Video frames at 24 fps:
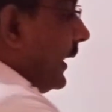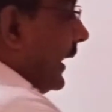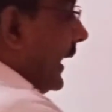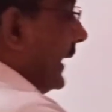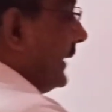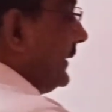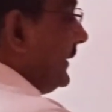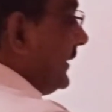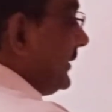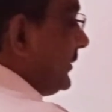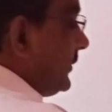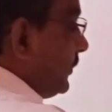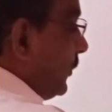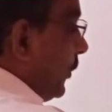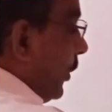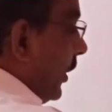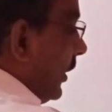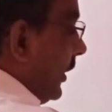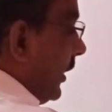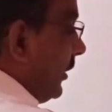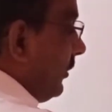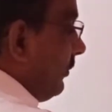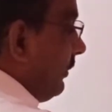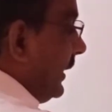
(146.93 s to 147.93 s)
and the
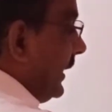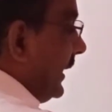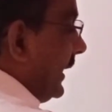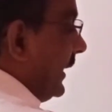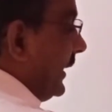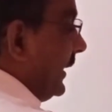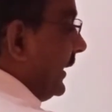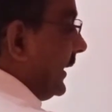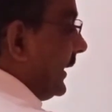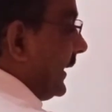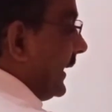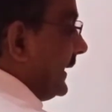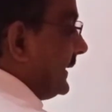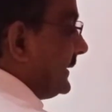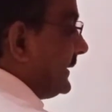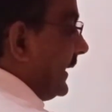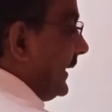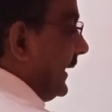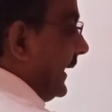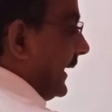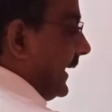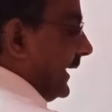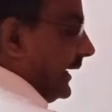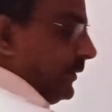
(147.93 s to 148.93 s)
smaller one indicates the
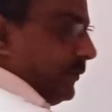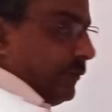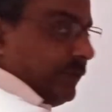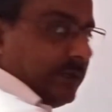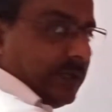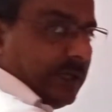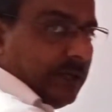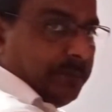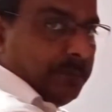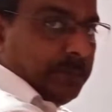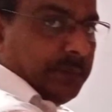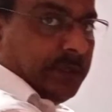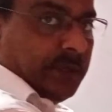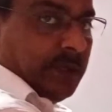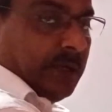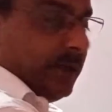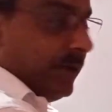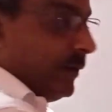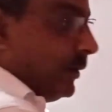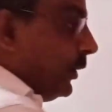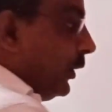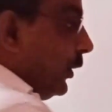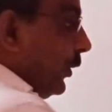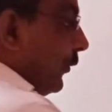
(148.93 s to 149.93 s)
negative terminal.
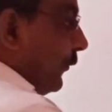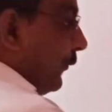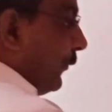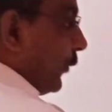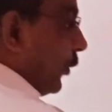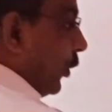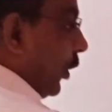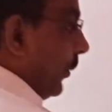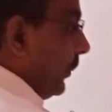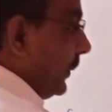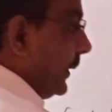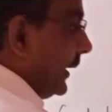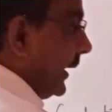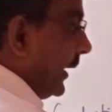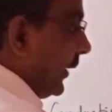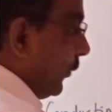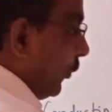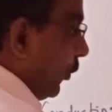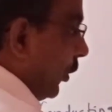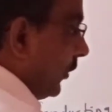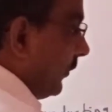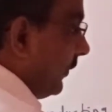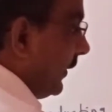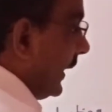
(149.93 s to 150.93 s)
From here
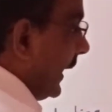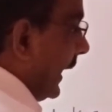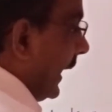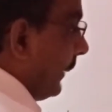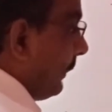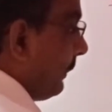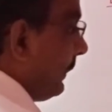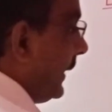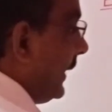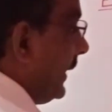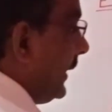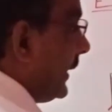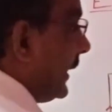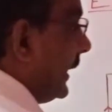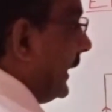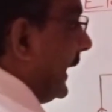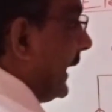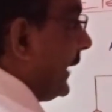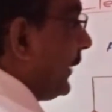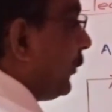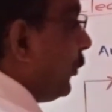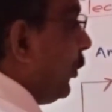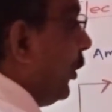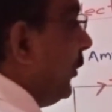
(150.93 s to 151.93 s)
what will happen?
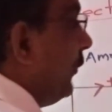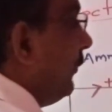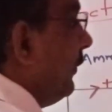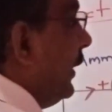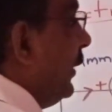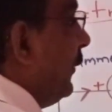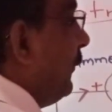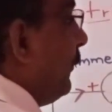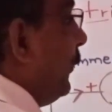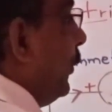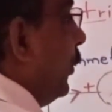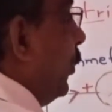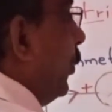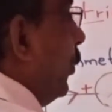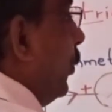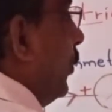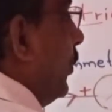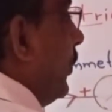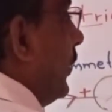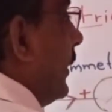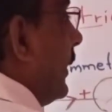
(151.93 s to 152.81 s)
Electron will flow,